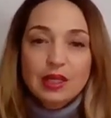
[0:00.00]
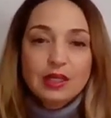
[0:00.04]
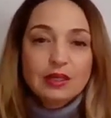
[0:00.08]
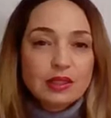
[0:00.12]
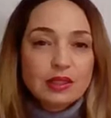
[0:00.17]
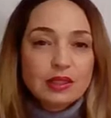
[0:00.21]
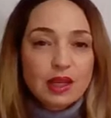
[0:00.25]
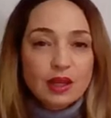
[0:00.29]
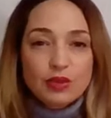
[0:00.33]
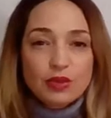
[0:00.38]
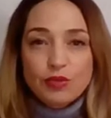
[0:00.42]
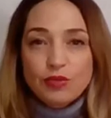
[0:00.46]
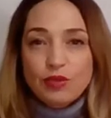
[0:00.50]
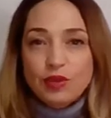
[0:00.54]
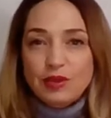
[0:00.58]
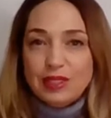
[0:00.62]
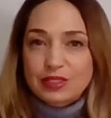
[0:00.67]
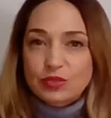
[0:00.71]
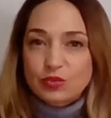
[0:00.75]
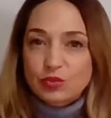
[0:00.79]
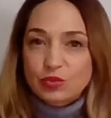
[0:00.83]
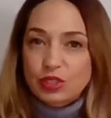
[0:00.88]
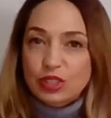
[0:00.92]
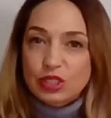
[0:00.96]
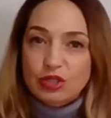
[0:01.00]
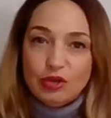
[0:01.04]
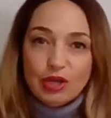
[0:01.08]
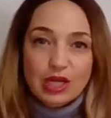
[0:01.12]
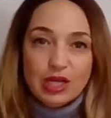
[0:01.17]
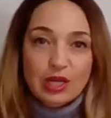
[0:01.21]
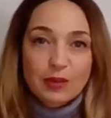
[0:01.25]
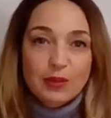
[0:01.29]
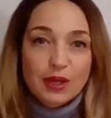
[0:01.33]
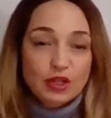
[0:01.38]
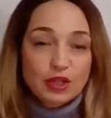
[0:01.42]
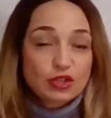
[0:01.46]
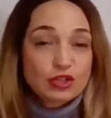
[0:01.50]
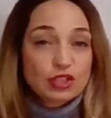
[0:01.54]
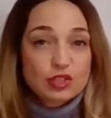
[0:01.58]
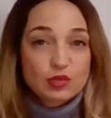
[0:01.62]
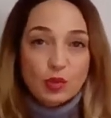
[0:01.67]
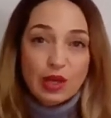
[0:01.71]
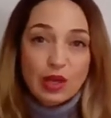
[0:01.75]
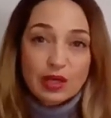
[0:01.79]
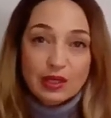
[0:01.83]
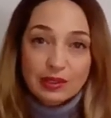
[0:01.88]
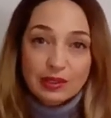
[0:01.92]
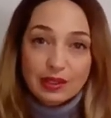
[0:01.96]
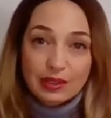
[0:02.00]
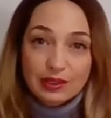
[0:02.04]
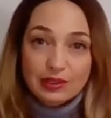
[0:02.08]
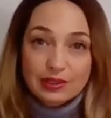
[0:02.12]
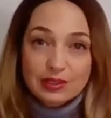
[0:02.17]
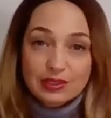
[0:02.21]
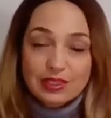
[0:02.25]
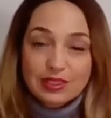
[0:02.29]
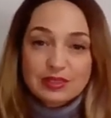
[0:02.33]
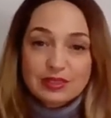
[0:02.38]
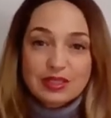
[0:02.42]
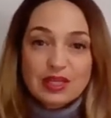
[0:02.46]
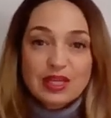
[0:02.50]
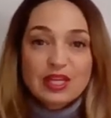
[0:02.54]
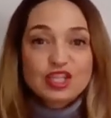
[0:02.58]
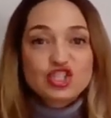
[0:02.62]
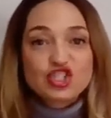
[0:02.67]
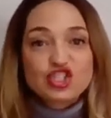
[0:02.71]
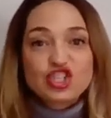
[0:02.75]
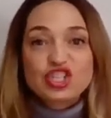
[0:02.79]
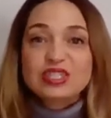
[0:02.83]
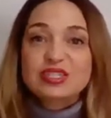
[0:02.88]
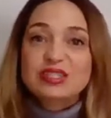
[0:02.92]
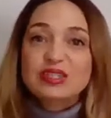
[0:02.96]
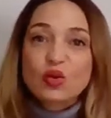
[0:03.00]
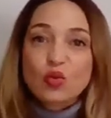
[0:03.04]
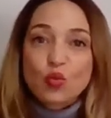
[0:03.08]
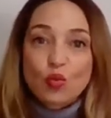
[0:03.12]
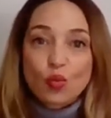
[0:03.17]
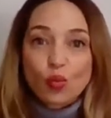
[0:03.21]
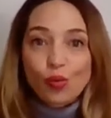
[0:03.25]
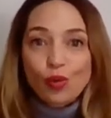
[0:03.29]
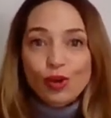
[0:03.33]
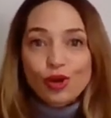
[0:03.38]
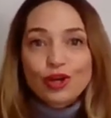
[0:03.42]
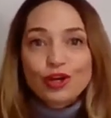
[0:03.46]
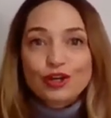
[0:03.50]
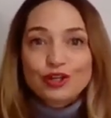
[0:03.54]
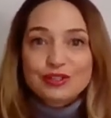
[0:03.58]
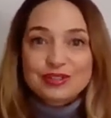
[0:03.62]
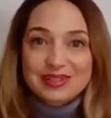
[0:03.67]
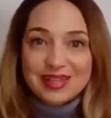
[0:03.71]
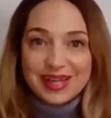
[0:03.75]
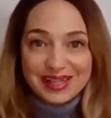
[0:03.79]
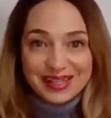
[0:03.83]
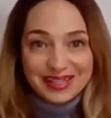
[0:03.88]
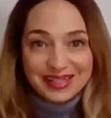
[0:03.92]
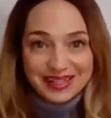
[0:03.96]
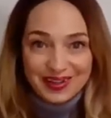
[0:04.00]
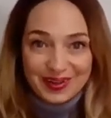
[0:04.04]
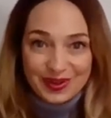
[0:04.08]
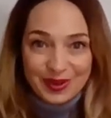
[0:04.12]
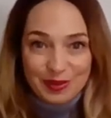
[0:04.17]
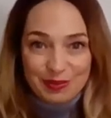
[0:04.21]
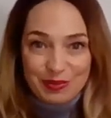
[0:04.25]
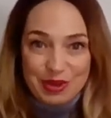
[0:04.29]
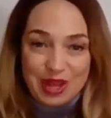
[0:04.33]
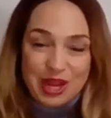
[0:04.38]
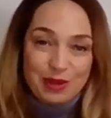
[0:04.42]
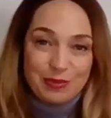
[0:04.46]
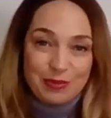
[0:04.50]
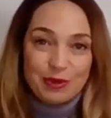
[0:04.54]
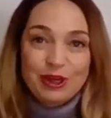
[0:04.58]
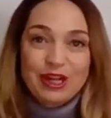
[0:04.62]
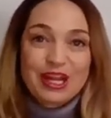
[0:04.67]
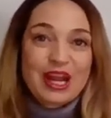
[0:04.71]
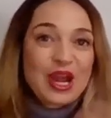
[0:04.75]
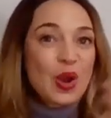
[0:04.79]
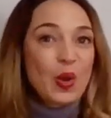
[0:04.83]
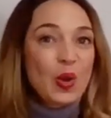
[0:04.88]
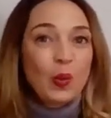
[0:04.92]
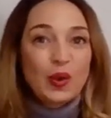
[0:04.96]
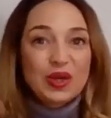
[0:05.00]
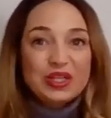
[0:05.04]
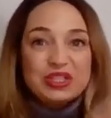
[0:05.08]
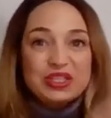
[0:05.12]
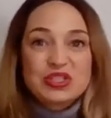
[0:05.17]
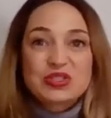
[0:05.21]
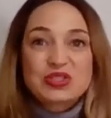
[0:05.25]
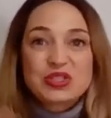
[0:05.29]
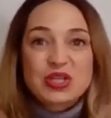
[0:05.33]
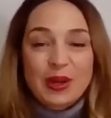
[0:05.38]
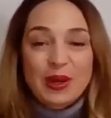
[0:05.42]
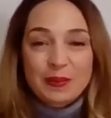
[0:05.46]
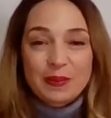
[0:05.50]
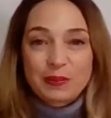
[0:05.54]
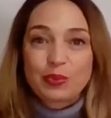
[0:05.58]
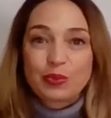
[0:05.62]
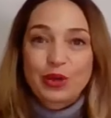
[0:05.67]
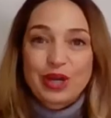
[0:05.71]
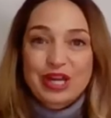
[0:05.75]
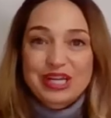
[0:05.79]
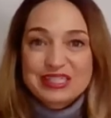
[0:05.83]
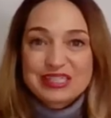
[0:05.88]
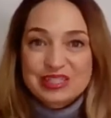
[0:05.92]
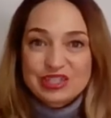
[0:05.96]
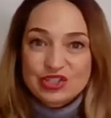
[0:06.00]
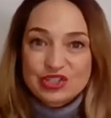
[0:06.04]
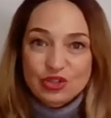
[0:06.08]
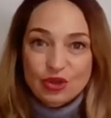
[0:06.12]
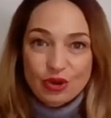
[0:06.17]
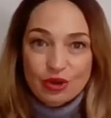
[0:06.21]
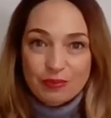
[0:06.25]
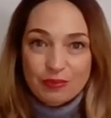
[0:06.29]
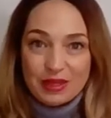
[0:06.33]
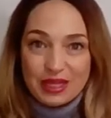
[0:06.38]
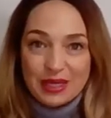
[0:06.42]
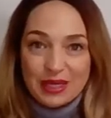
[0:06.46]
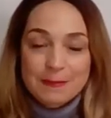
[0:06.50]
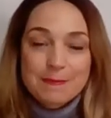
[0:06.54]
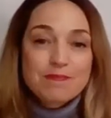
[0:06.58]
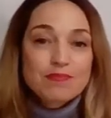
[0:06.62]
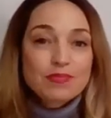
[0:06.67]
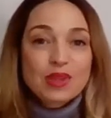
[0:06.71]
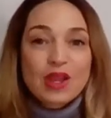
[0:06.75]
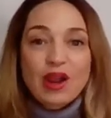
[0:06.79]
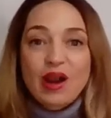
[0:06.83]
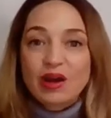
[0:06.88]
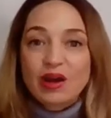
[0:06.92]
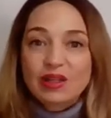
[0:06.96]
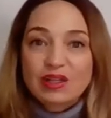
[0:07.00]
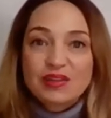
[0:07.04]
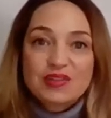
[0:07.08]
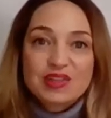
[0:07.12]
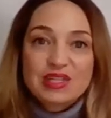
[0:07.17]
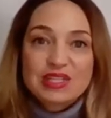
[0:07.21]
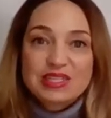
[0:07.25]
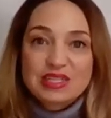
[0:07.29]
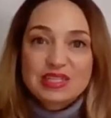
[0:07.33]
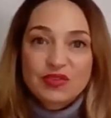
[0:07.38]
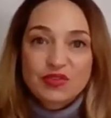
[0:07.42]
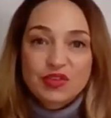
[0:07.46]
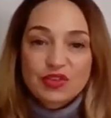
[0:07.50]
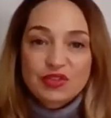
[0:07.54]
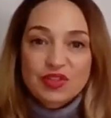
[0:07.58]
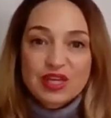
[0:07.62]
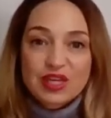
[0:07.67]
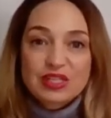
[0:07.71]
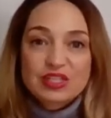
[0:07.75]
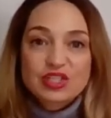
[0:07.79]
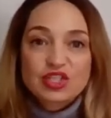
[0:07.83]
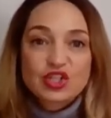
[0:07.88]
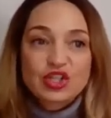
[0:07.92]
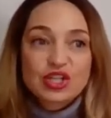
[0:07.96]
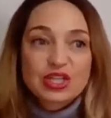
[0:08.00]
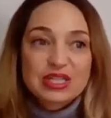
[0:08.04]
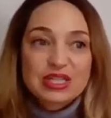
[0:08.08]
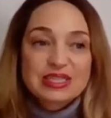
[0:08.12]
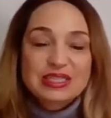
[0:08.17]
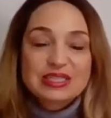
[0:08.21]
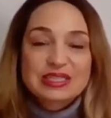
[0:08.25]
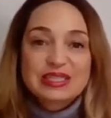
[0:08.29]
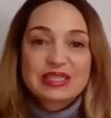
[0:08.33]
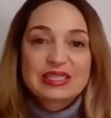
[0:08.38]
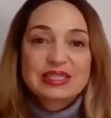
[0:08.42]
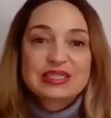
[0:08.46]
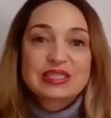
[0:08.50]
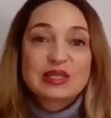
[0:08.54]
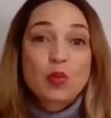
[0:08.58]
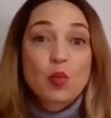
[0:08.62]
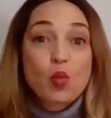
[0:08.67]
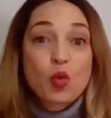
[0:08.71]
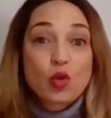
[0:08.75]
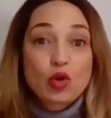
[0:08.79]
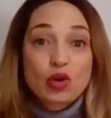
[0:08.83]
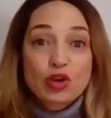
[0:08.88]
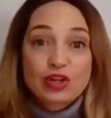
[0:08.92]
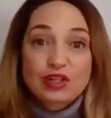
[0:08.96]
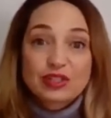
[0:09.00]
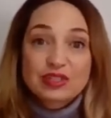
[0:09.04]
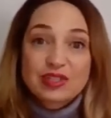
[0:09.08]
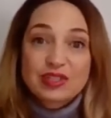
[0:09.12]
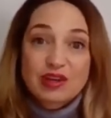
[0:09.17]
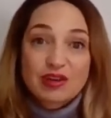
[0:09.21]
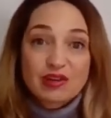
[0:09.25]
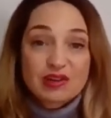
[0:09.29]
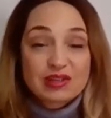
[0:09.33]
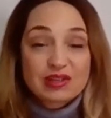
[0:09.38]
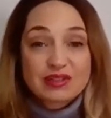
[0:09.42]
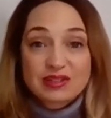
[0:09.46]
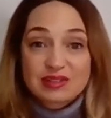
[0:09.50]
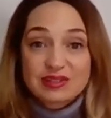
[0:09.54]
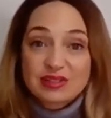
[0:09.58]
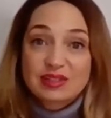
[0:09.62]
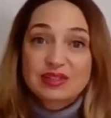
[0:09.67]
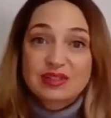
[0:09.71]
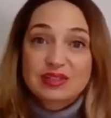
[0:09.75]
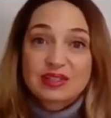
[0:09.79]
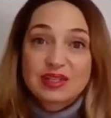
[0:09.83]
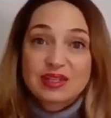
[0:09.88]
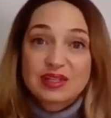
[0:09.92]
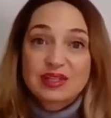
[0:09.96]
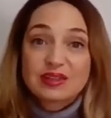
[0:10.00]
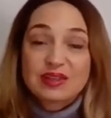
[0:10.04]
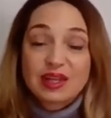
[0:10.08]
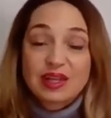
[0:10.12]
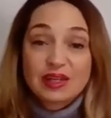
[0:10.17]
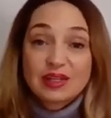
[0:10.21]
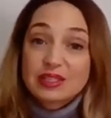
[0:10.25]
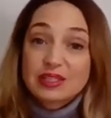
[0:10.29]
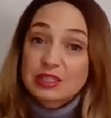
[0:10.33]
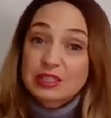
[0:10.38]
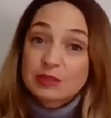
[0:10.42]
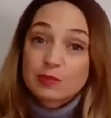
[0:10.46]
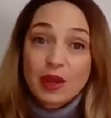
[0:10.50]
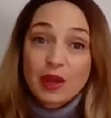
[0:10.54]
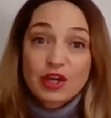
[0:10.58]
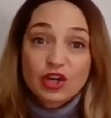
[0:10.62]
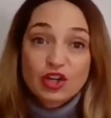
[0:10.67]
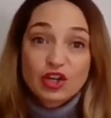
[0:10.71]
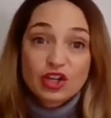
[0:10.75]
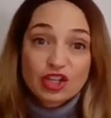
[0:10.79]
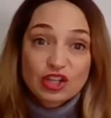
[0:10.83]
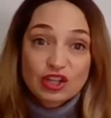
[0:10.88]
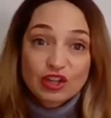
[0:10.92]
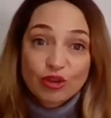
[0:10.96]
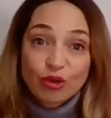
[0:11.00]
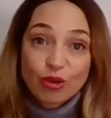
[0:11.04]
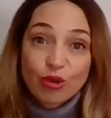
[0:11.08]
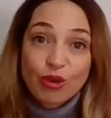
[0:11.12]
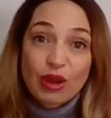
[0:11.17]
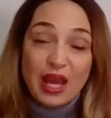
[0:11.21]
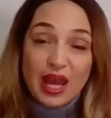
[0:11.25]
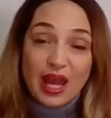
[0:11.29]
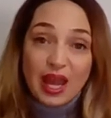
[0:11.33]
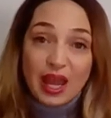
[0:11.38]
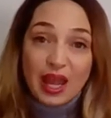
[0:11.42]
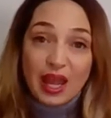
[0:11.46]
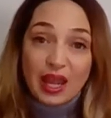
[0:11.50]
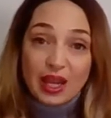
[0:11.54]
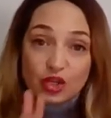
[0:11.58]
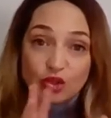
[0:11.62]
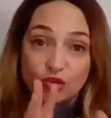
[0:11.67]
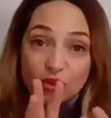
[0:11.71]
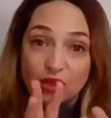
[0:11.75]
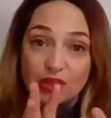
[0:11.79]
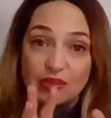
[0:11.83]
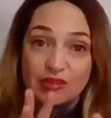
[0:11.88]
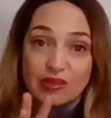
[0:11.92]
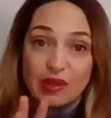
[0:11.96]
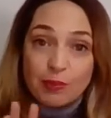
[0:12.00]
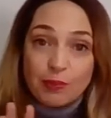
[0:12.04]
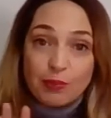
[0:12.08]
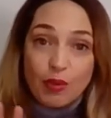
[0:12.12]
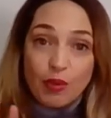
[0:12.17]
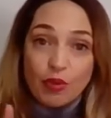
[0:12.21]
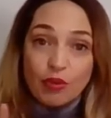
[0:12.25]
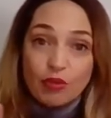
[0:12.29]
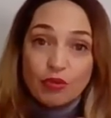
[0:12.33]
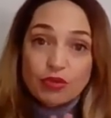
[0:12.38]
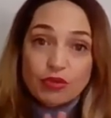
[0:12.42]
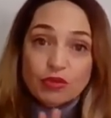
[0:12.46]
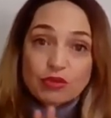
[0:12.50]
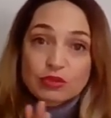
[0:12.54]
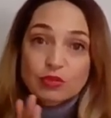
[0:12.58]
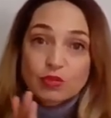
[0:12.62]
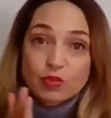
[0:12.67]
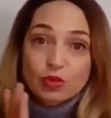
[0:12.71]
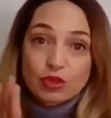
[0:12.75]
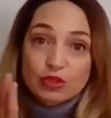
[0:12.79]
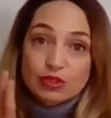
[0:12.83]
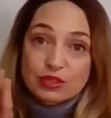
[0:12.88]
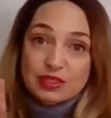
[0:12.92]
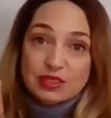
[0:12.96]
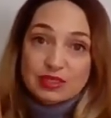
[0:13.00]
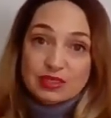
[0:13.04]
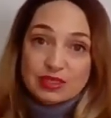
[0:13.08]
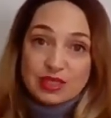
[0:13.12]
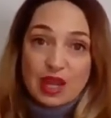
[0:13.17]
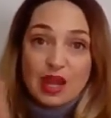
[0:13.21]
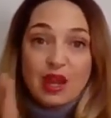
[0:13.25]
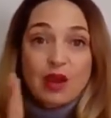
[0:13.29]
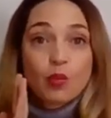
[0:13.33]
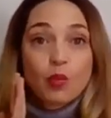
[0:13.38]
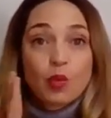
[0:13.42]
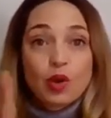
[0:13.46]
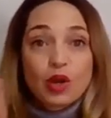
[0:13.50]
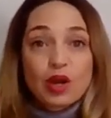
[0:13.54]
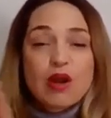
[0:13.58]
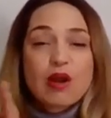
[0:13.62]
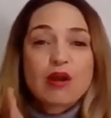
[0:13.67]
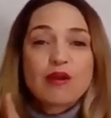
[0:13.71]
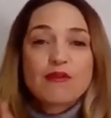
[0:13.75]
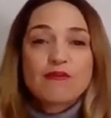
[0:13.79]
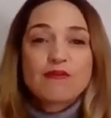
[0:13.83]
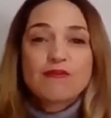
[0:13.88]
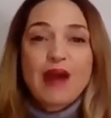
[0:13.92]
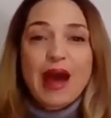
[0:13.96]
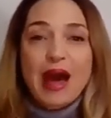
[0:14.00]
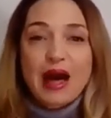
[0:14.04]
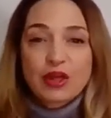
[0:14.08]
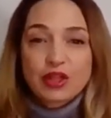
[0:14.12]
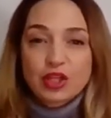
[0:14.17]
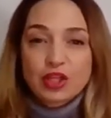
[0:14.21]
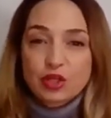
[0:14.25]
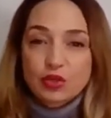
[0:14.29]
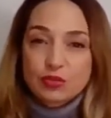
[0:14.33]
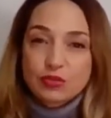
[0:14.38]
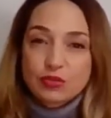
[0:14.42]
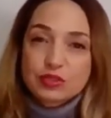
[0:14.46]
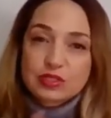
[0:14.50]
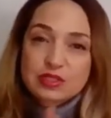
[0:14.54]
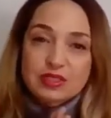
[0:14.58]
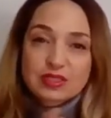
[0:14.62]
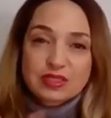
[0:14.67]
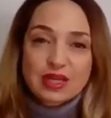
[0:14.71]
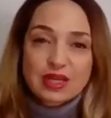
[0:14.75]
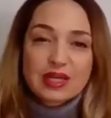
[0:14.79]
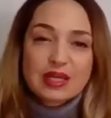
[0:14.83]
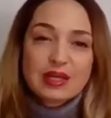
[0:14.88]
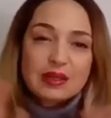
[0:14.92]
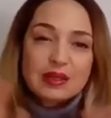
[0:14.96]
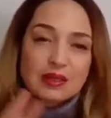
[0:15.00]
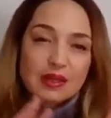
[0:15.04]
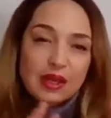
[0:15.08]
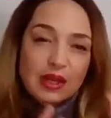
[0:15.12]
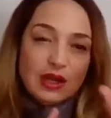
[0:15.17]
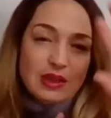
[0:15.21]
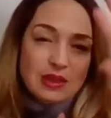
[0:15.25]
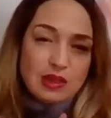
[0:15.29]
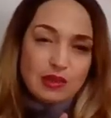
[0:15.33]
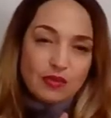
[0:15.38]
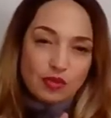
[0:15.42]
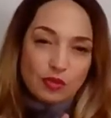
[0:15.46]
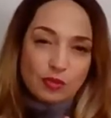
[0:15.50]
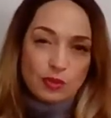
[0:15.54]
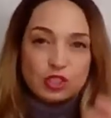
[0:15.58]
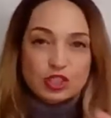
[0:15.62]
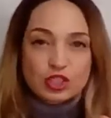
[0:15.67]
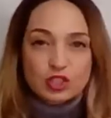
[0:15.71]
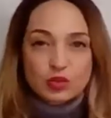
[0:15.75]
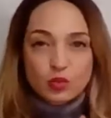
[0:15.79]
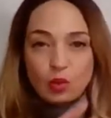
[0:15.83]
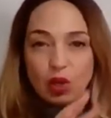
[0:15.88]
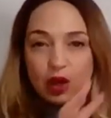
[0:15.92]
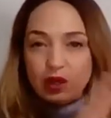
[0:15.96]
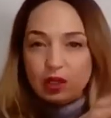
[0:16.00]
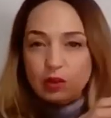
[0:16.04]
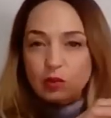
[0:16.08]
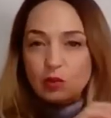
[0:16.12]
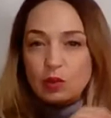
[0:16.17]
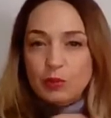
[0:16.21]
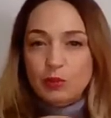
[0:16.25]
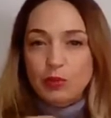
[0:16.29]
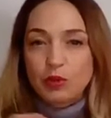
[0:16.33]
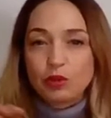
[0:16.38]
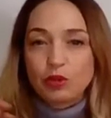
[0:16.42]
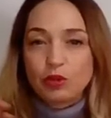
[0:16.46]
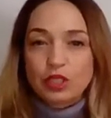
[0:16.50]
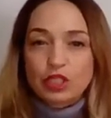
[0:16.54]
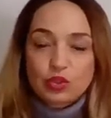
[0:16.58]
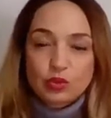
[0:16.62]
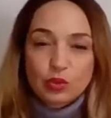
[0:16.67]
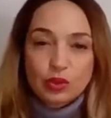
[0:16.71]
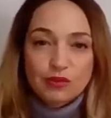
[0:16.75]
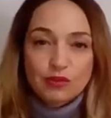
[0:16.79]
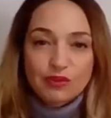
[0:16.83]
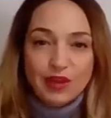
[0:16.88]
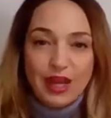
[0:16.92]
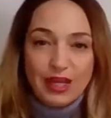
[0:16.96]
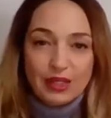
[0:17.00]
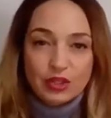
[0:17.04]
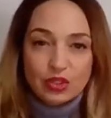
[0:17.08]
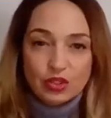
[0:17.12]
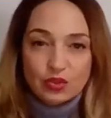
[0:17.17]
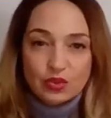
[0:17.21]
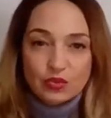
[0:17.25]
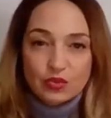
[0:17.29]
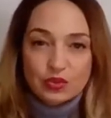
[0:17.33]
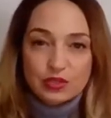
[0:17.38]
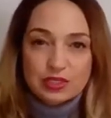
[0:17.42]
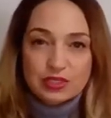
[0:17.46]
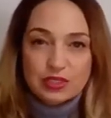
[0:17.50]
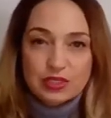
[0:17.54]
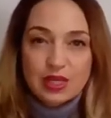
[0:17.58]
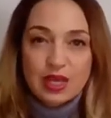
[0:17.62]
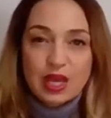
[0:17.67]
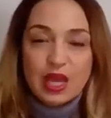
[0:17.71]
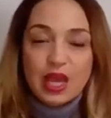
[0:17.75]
The other thing that's really great about your SWOT analysis is just the words that get out on paper. Right? Once you start brainstorming all of these different things, you're going to see some words that are consistent, that inspire you, and you can then pull those words and say, what are our values? Does anything from our SWOT can we pull into our values?